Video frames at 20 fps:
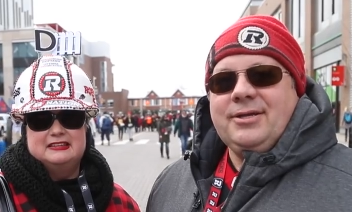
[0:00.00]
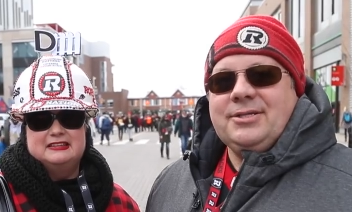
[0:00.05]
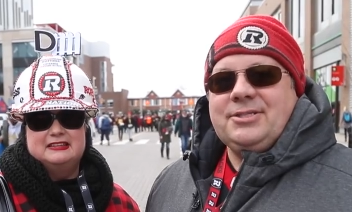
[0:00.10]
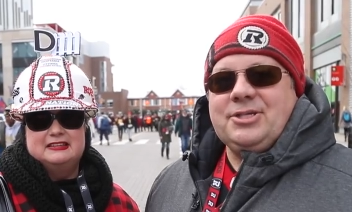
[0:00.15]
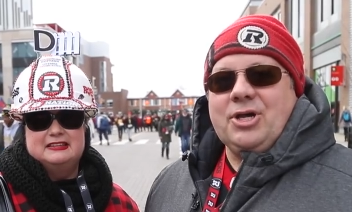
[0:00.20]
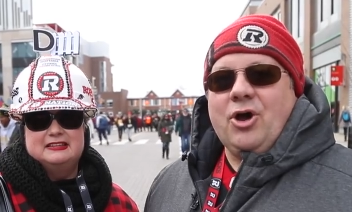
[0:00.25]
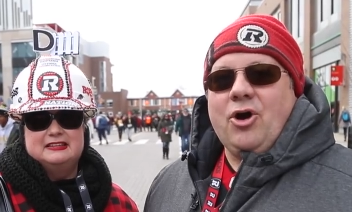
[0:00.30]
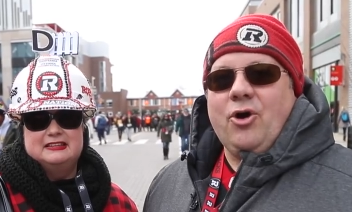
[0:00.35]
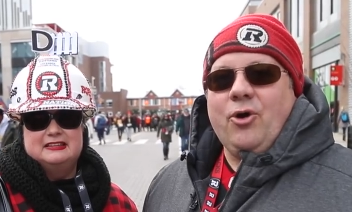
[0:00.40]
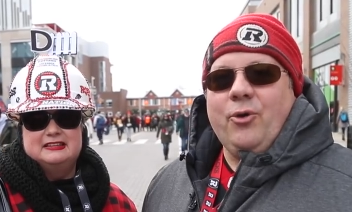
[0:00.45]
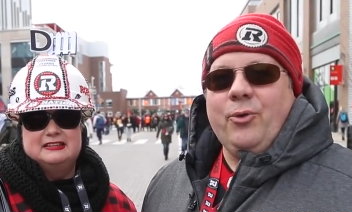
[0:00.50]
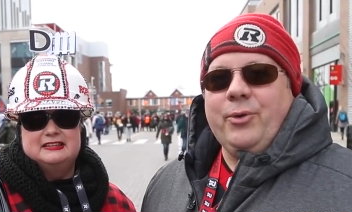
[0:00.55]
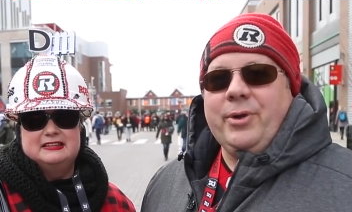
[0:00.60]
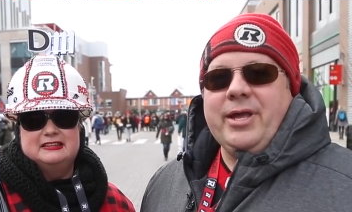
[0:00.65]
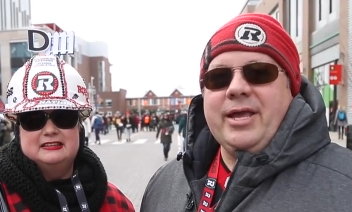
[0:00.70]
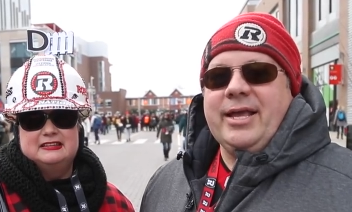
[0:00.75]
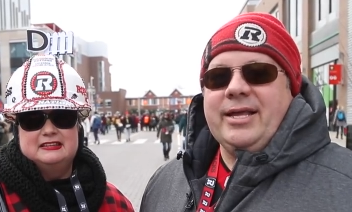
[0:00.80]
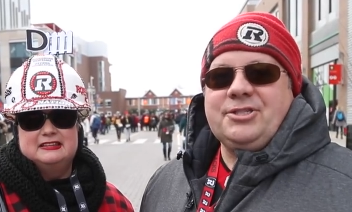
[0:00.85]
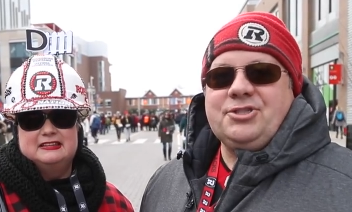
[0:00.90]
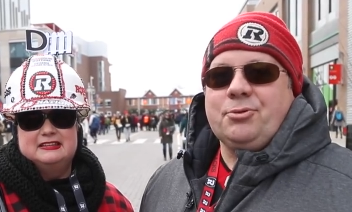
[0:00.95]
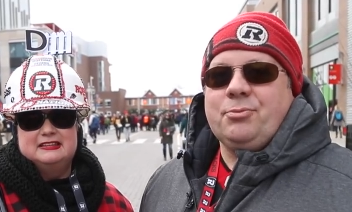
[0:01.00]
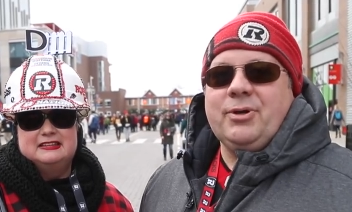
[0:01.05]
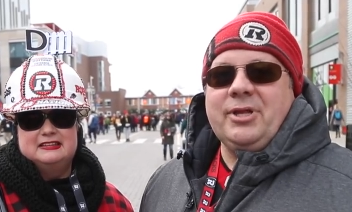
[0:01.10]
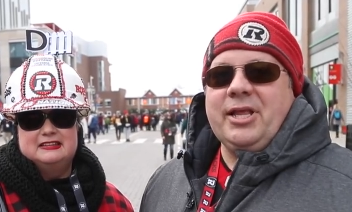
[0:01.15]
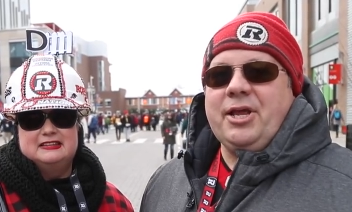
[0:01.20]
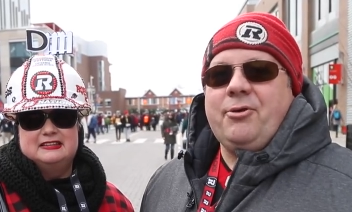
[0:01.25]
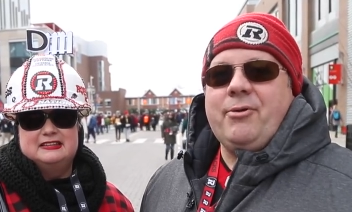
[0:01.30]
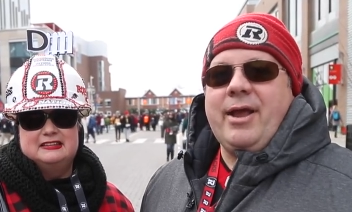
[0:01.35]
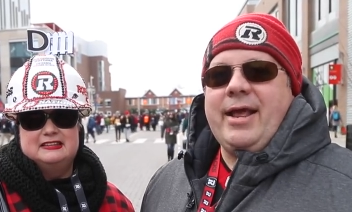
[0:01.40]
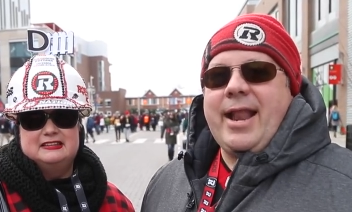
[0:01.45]
Speaker 1: so it's a
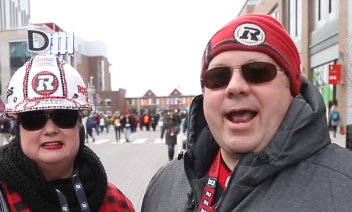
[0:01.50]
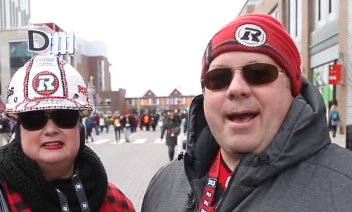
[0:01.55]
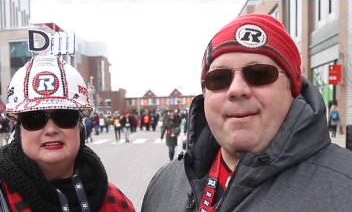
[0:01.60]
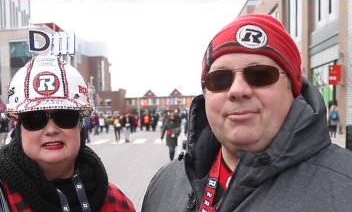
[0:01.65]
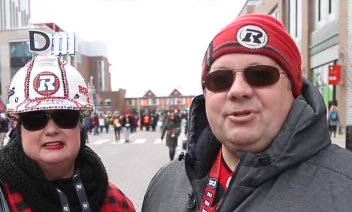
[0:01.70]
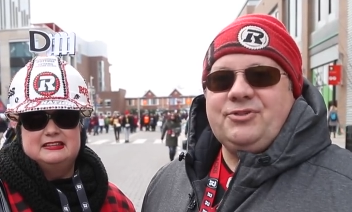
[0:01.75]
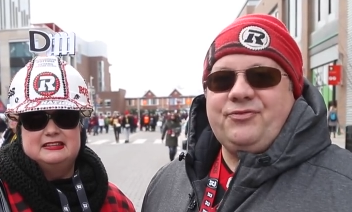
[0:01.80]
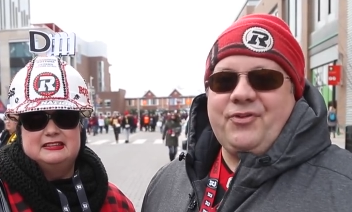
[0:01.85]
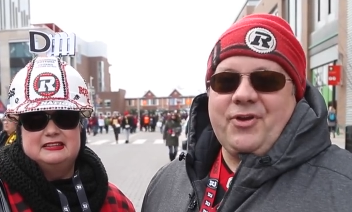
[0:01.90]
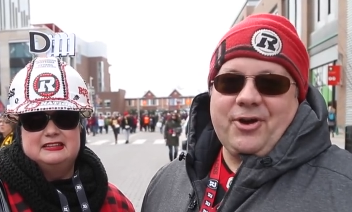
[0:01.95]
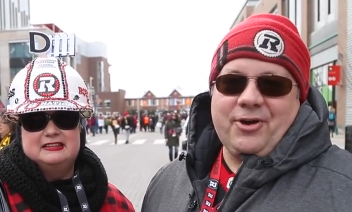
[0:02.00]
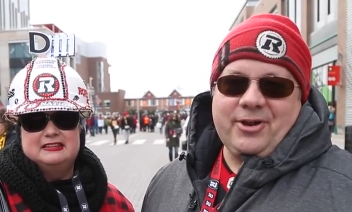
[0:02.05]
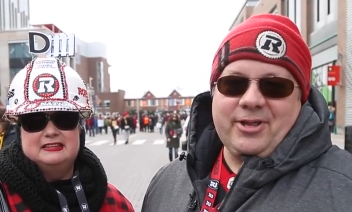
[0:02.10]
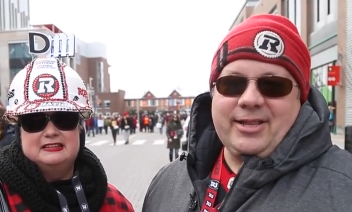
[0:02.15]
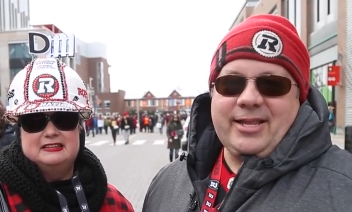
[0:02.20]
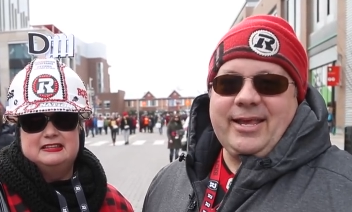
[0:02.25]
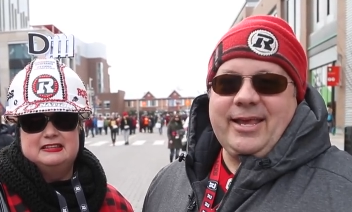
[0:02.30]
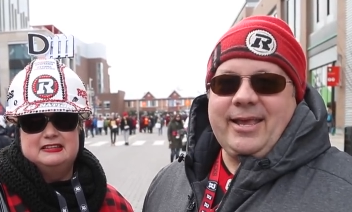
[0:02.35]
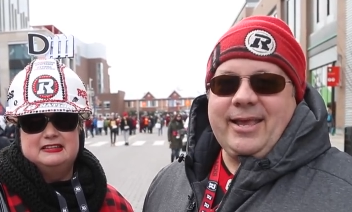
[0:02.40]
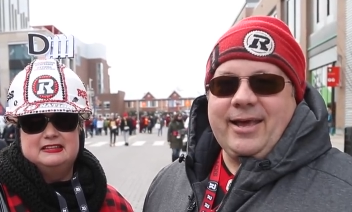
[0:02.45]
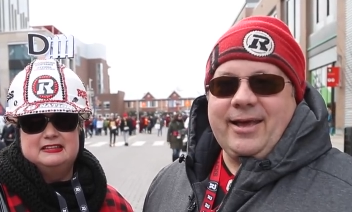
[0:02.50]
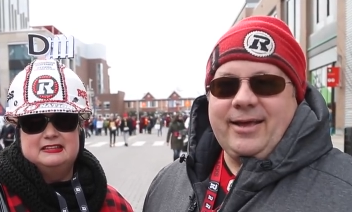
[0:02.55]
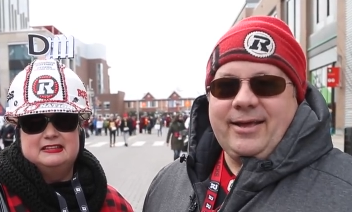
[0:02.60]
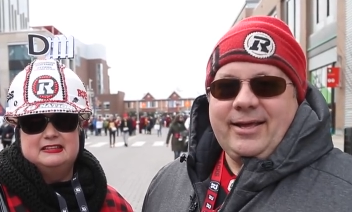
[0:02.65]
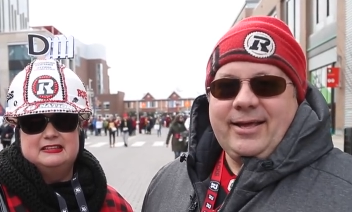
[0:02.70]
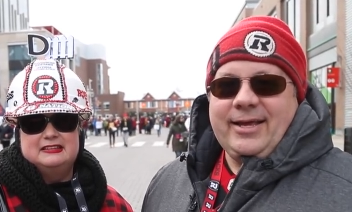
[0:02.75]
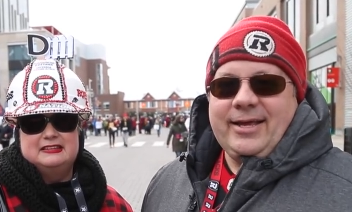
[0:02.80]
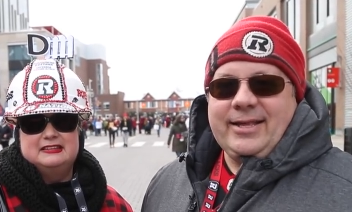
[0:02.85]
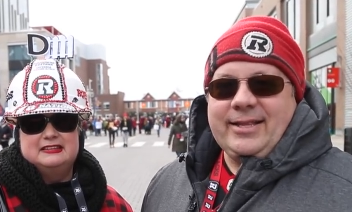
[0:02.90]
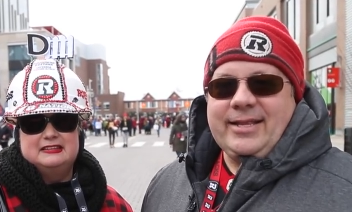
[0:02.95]
really great atmosphere in the
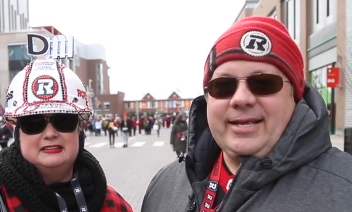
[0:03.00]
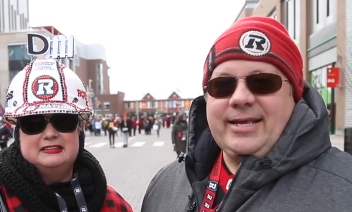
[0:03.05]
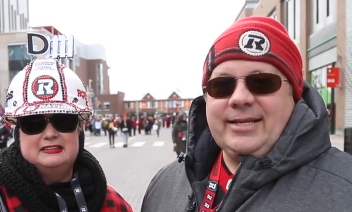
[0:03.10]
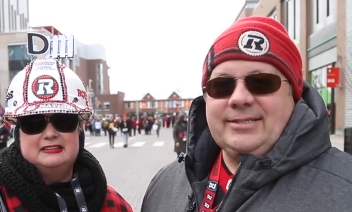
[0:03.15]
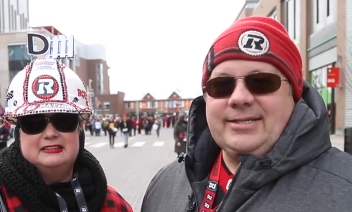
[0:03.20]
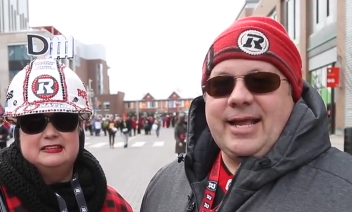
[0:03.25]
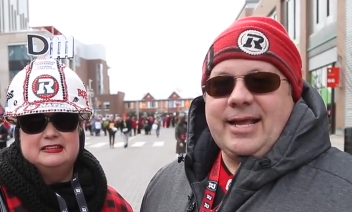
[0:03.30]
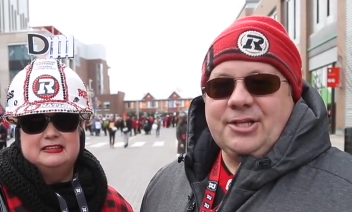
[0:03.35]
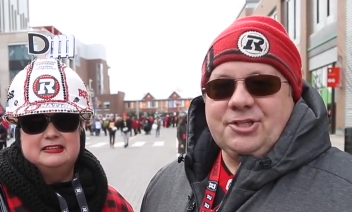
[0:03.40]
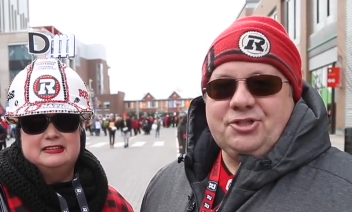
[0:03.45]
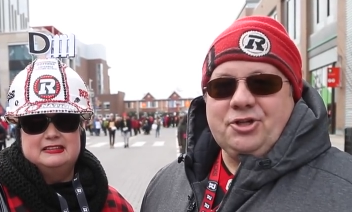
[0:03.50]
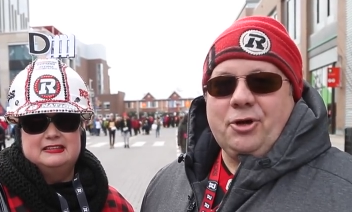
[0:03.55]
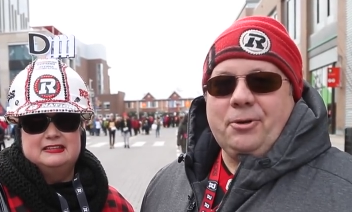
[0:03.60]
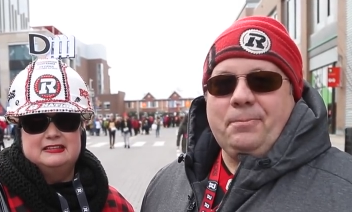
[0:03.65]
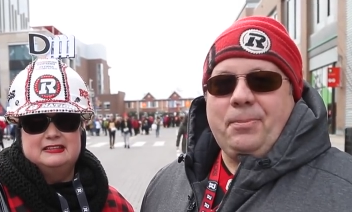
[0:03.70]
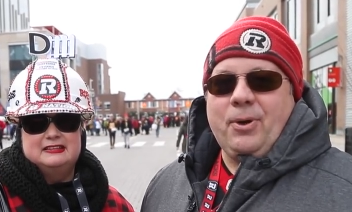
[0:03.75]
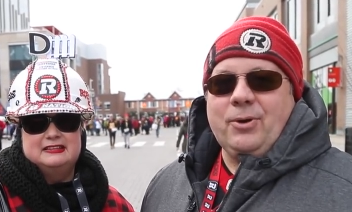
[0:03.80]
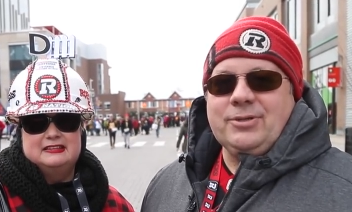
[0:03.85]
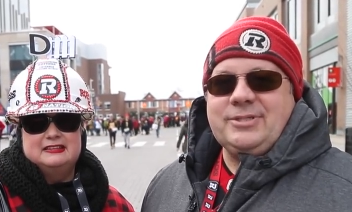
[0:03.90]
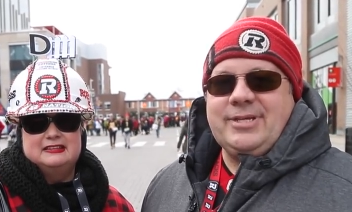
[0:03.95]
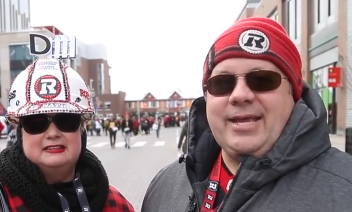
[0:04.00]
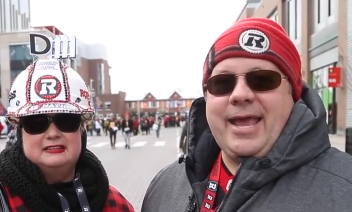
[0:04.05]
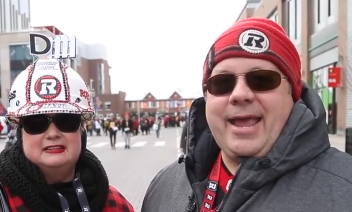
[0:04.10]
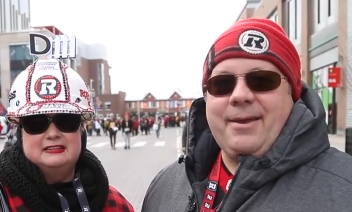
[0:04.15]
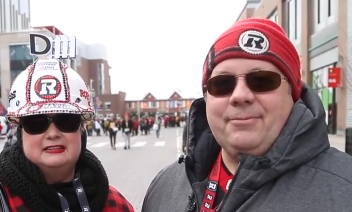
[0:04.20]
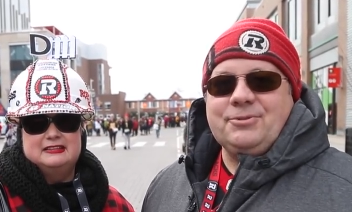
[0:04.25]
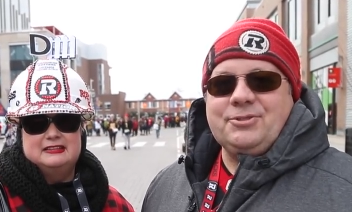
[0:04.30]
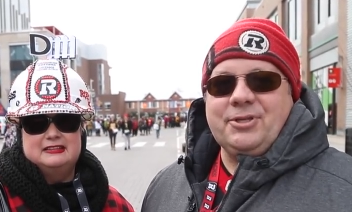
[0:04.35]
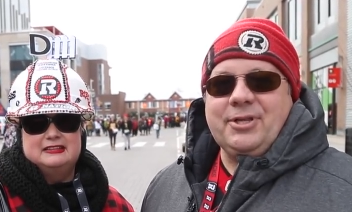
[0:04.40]
uh, in the East End Zone post game.